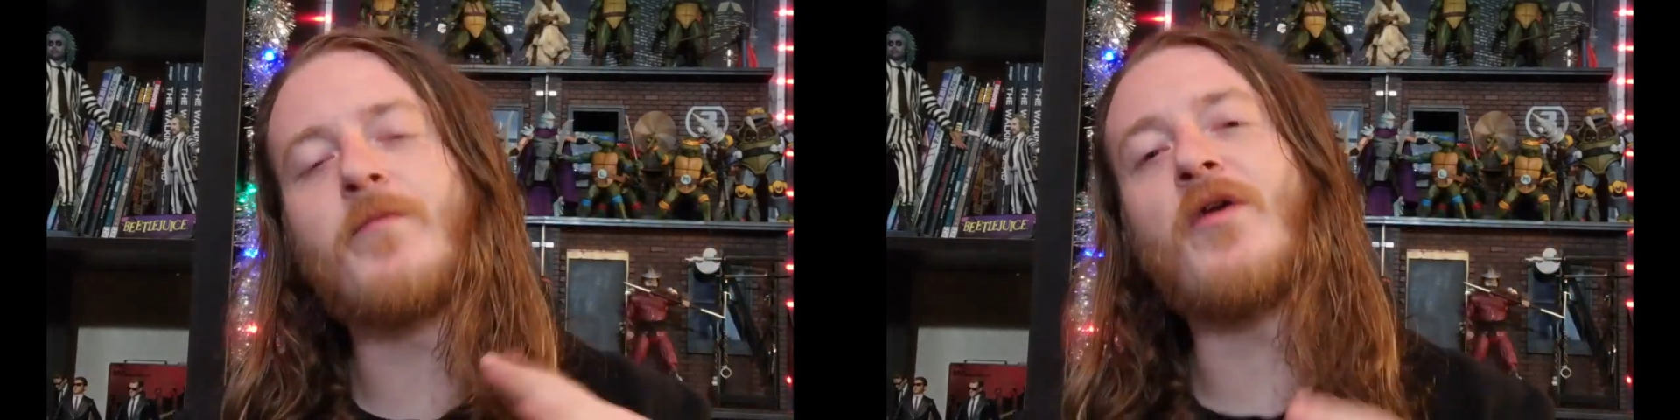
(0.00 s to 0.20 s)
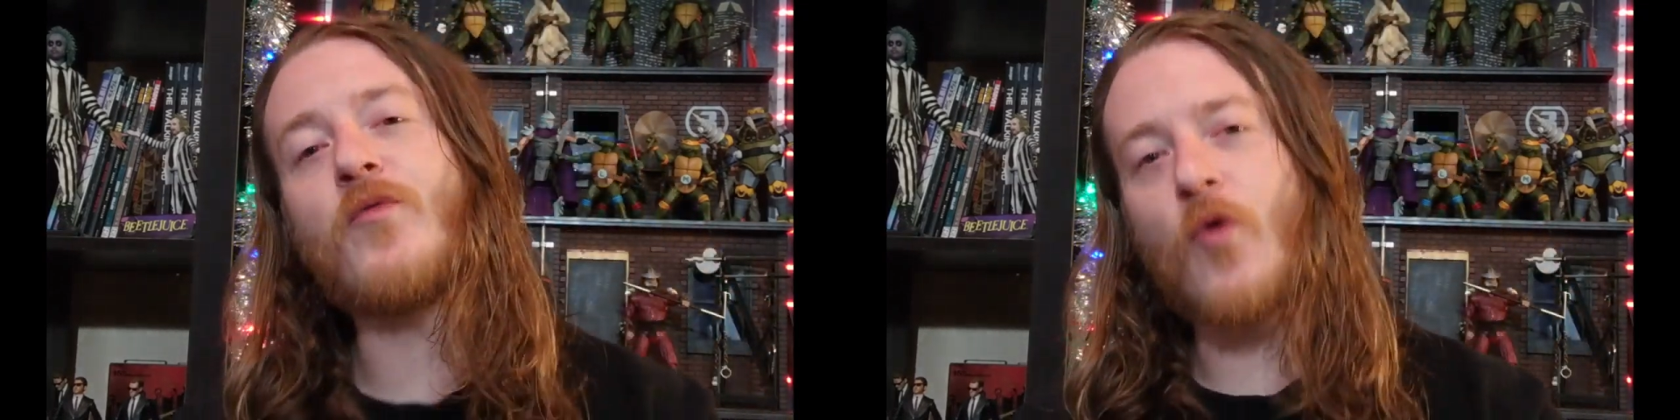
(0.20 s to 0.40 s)

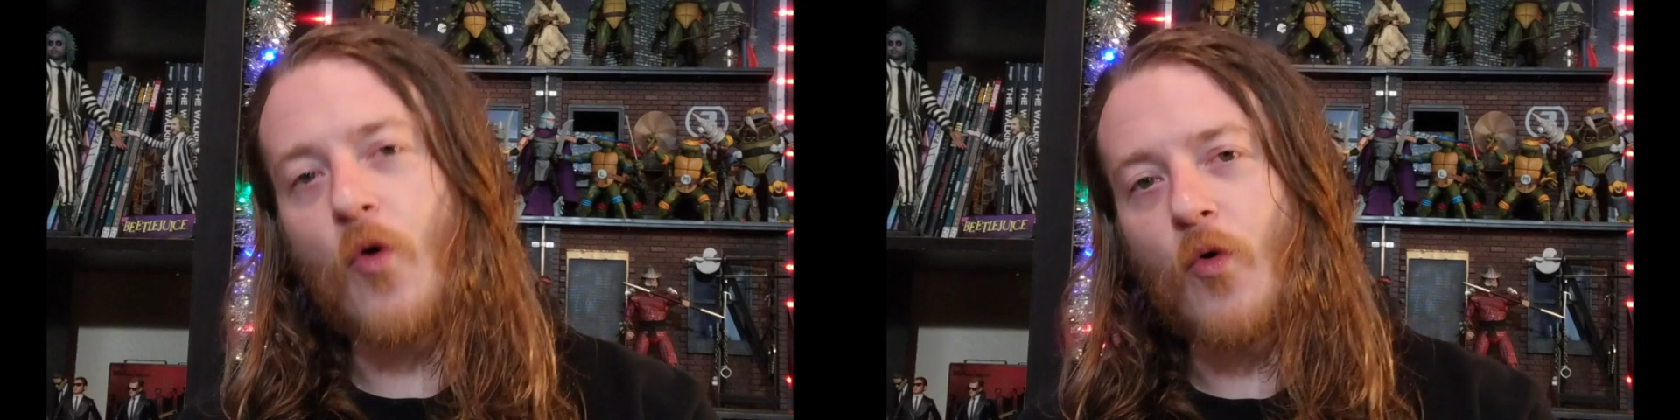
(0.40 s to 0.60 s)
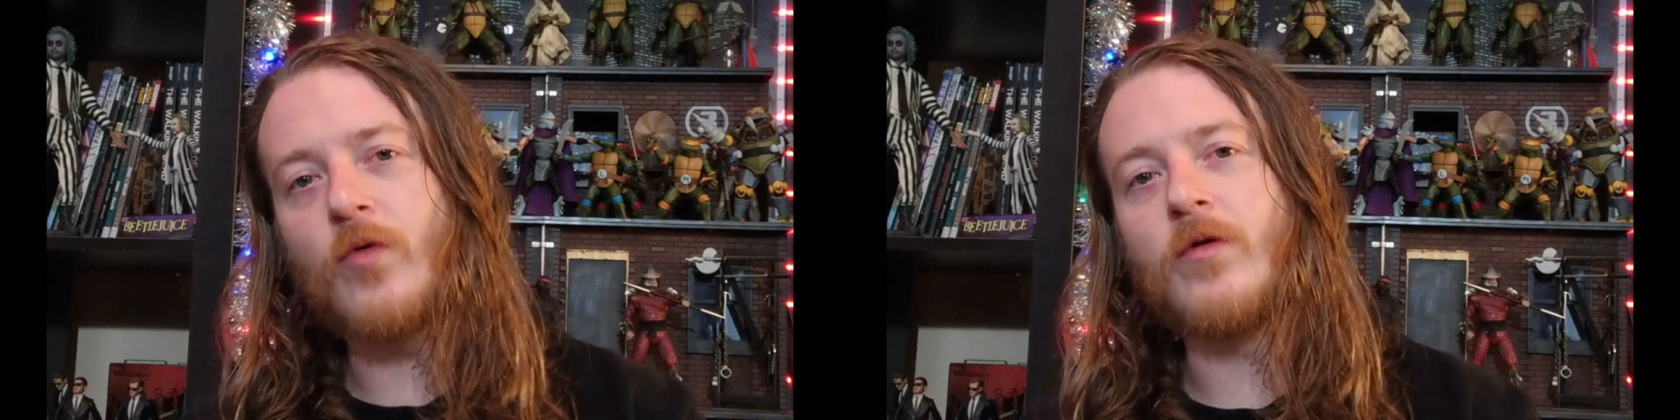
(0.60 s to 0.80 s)
my
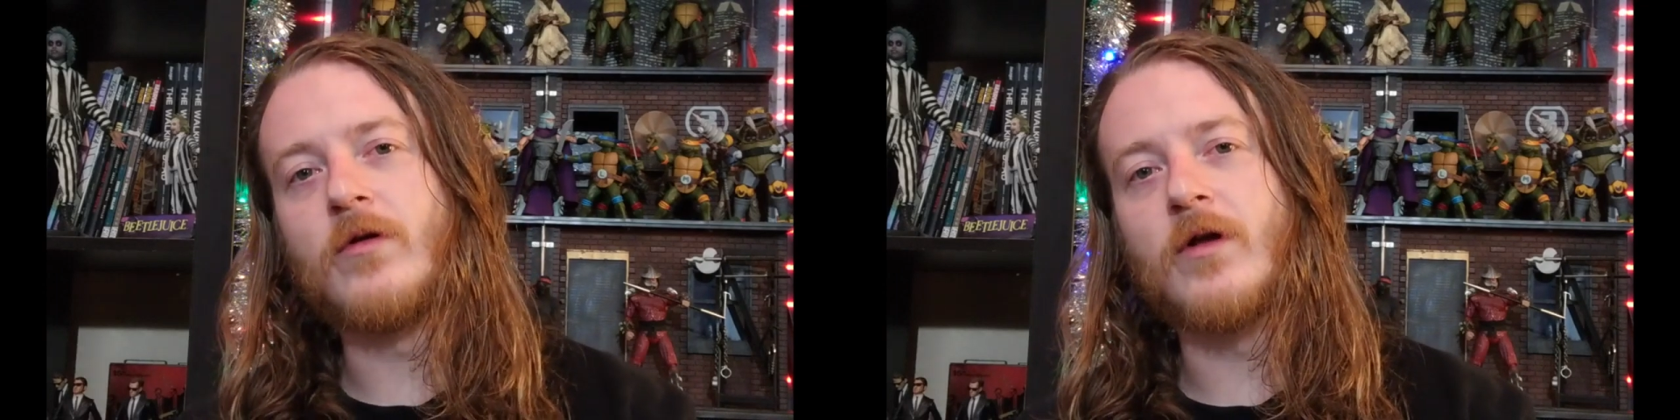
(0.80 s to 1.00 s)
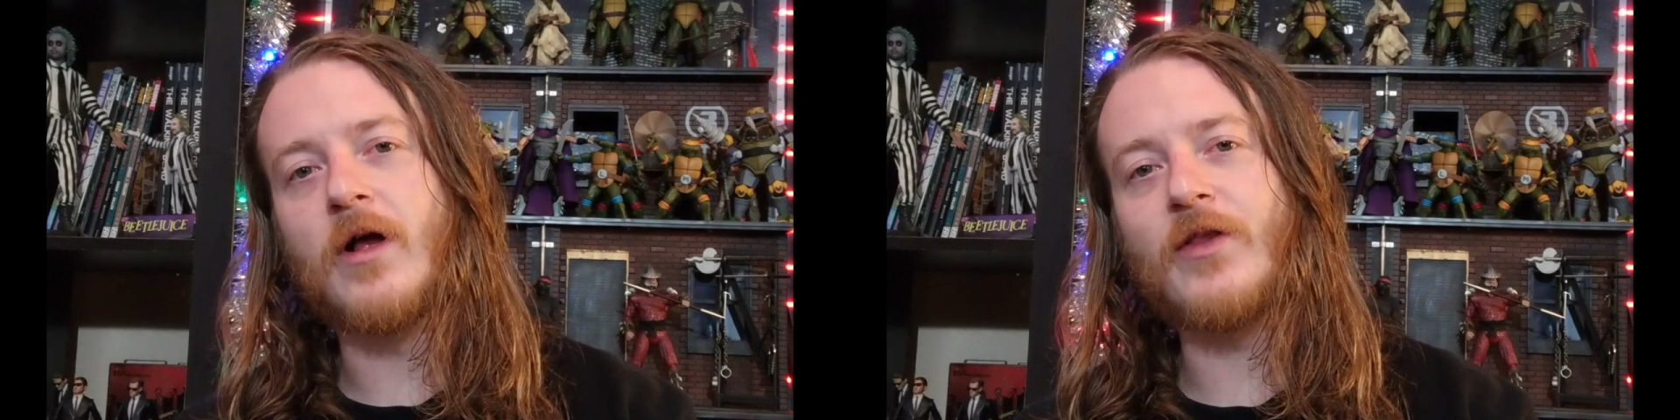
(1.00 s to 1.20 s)
roll
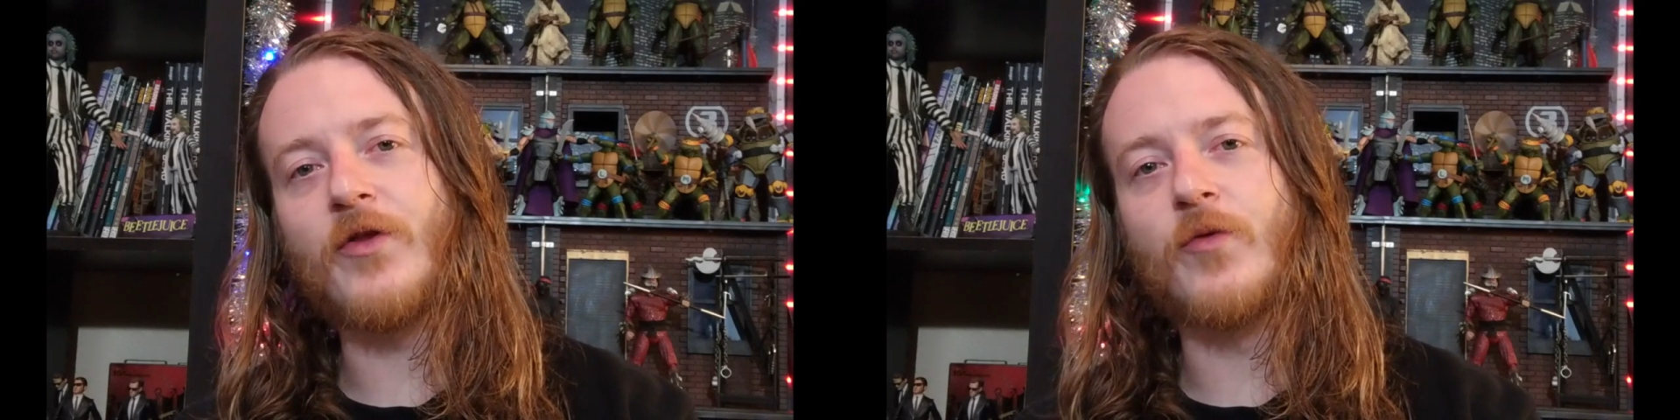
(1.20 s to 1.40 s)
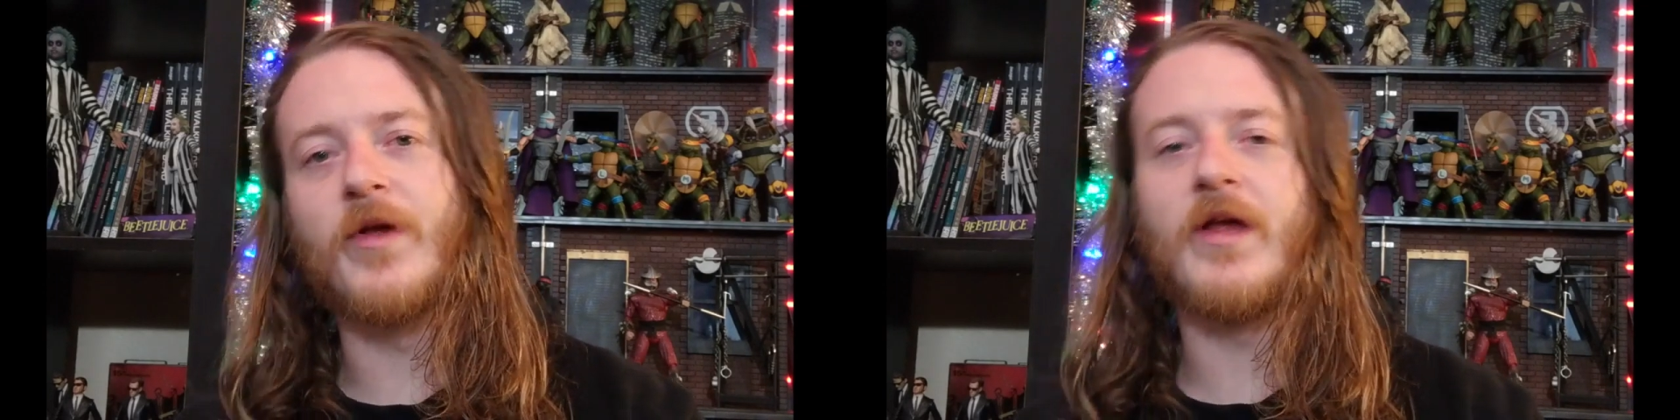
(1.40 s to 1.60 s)
a
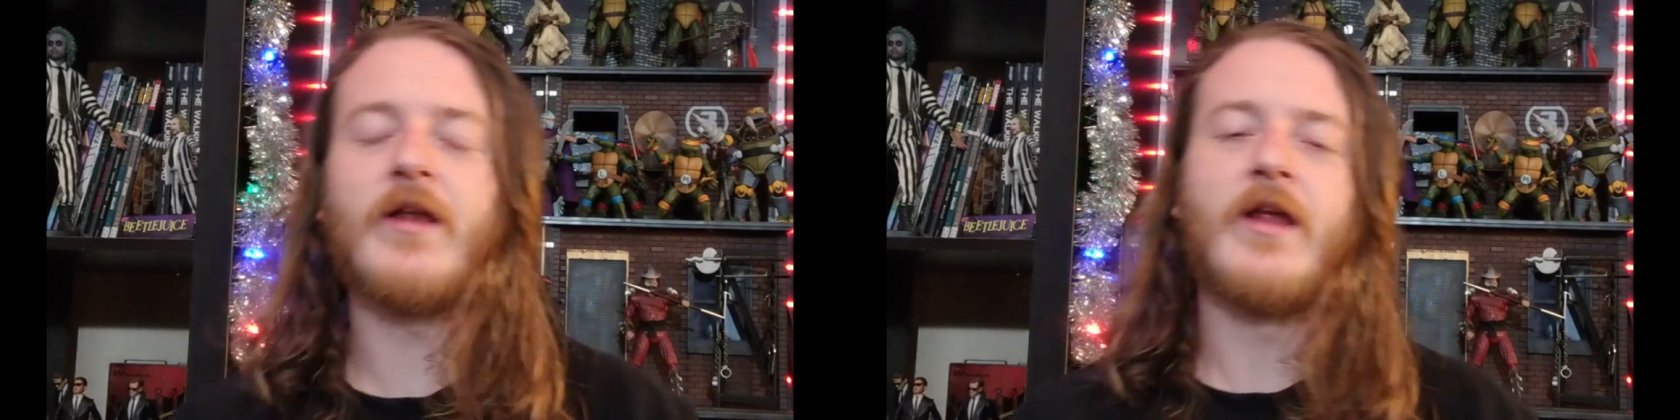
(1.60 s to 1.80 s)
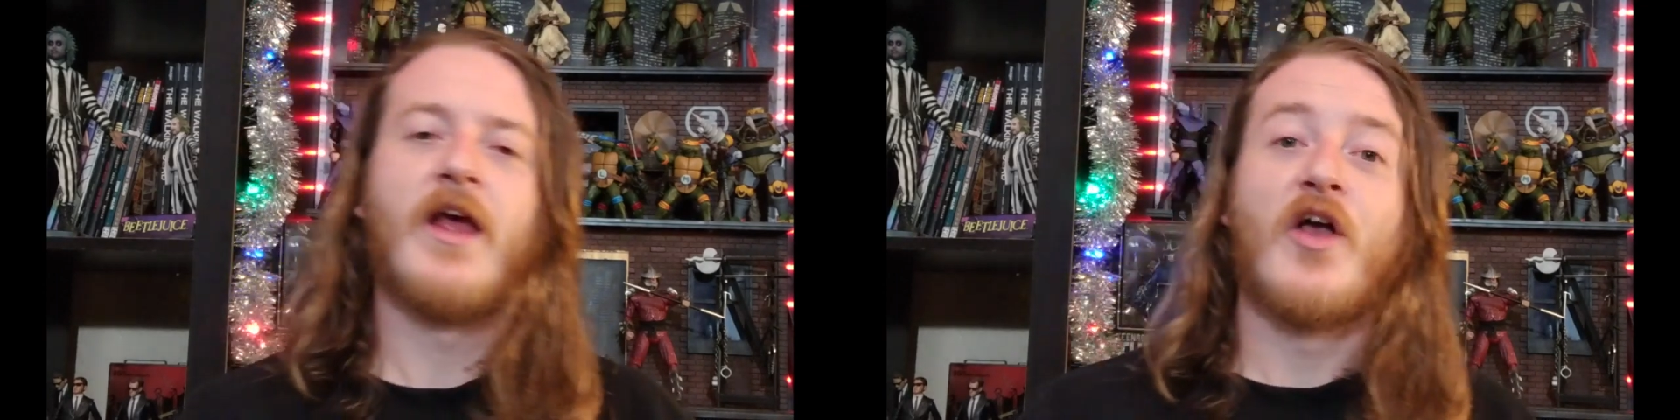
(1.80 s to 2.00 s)
little bit,